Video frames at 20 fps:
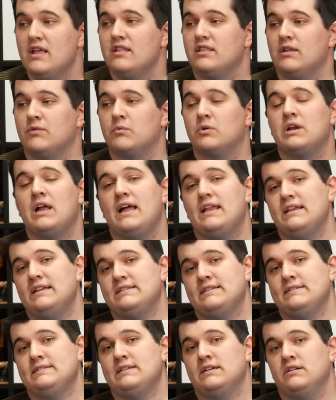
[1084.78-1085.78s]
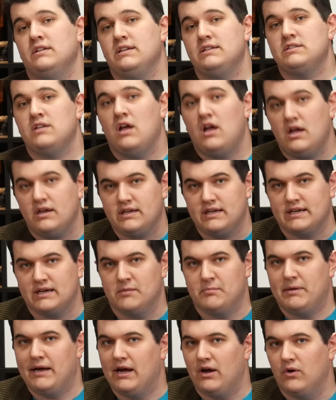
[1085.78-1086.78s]
then we're not necessarily talking
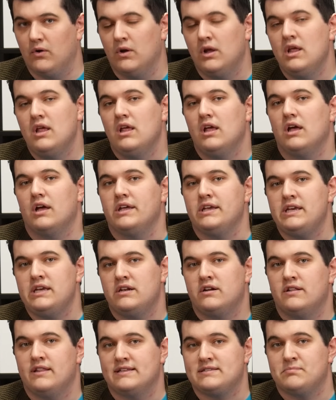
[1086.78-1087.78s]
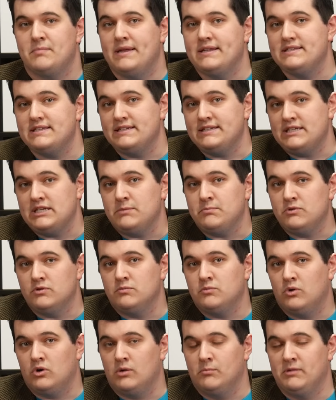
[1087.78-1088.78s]
about a heater that's meant to keep you
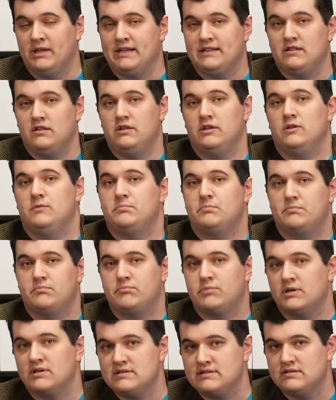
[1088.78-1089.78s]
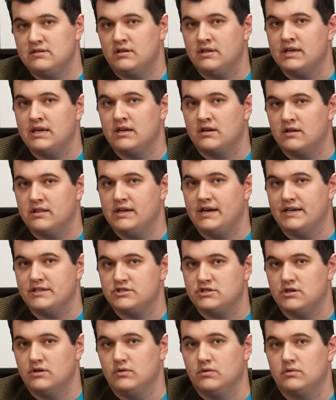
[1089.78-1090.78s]
warm, like the little personal heater that I
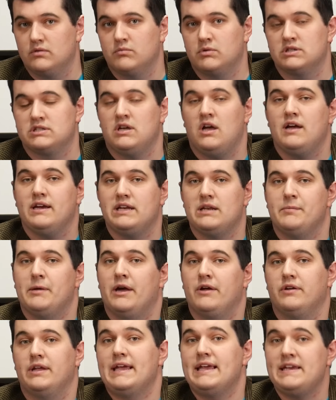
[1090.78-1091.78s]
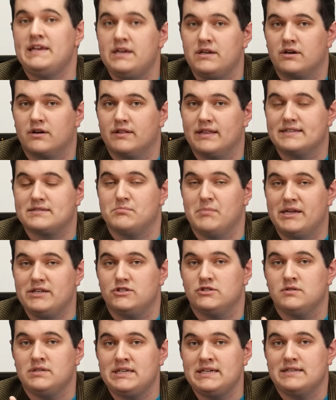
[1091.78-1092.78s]
showed. We're talking about a heater that's meant
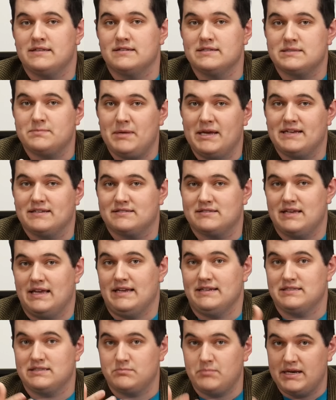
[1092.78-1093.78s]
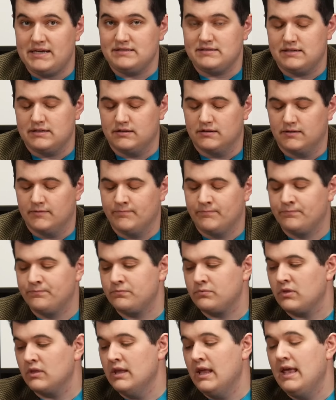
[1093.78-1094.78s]
to heat the space, a space heater.
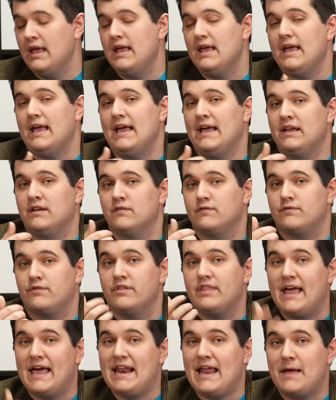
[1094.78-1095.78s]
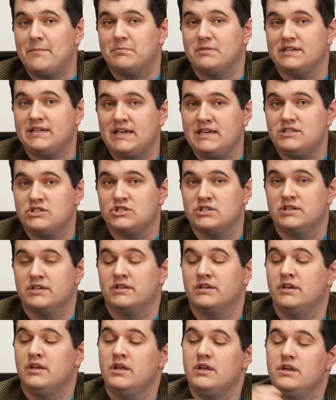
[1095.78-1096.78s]
And for that
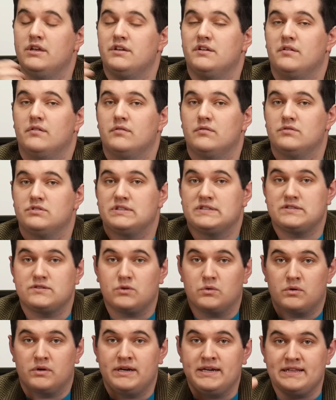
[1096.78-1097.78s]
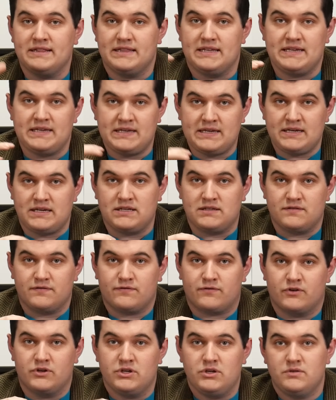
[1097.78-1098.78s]
application, storing the heat
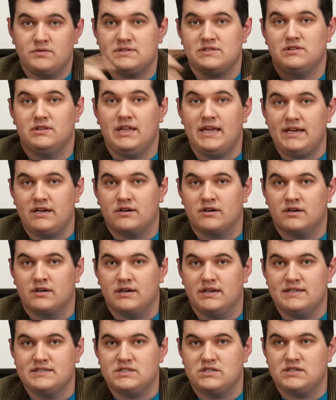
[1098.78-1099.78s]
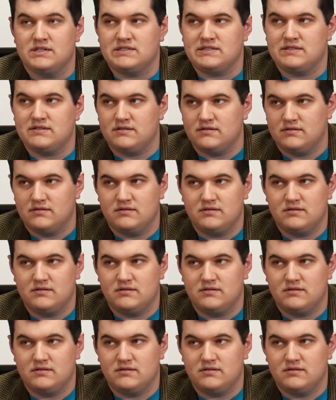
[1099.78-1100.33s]
for use later is just